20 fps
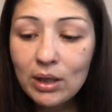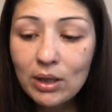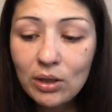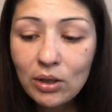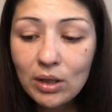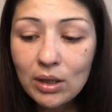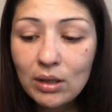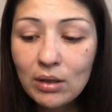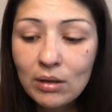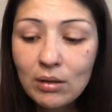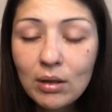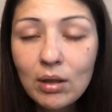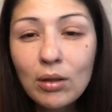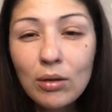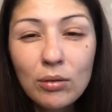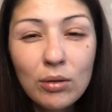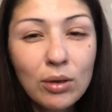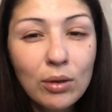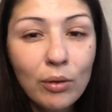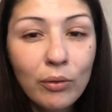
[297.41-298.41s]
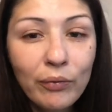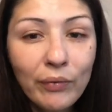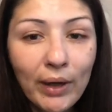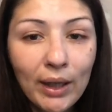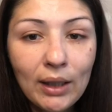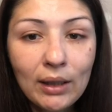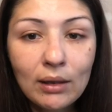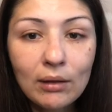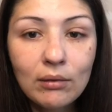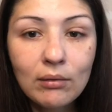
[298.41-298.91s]
It's just, so
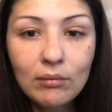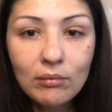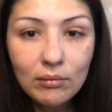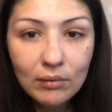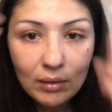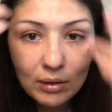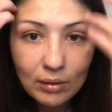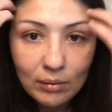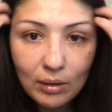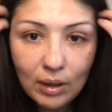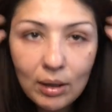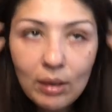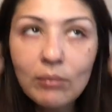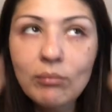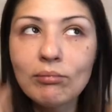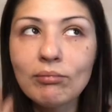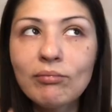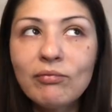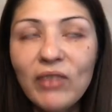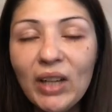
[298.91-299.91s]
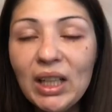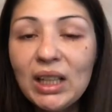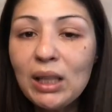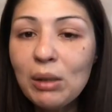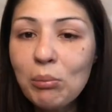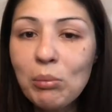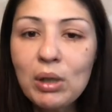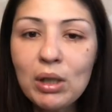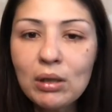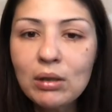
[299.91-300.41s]
fine
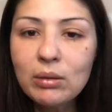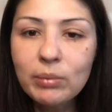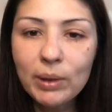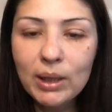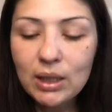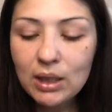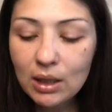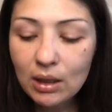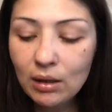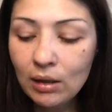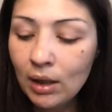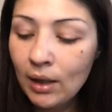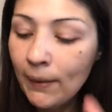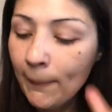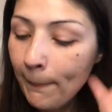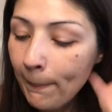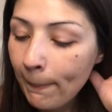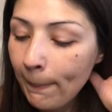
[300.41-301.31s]
finely milled basically,